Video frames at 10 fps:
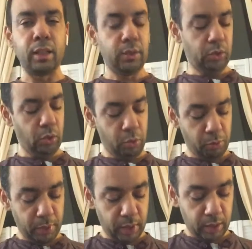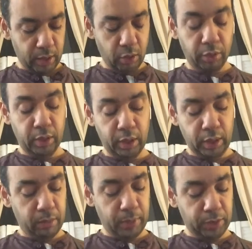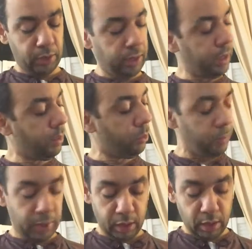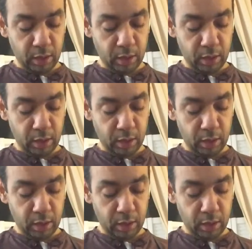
So it would be on D, mixolydian would be